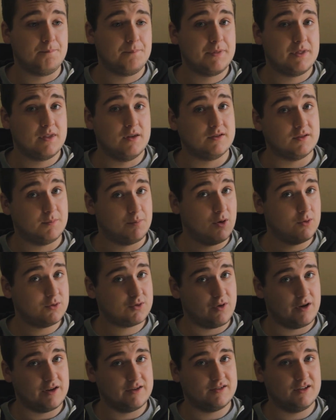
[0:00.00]
There's a
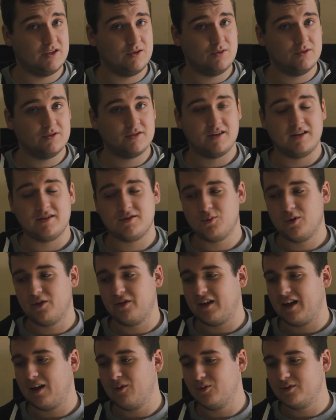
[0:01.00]
post-credit sequence, that's one
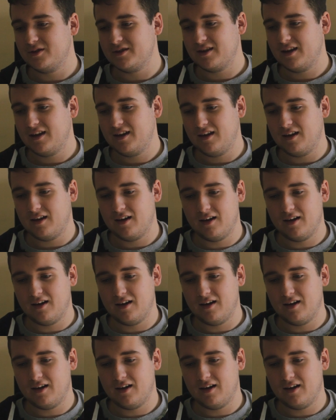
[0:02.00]
thing I would say.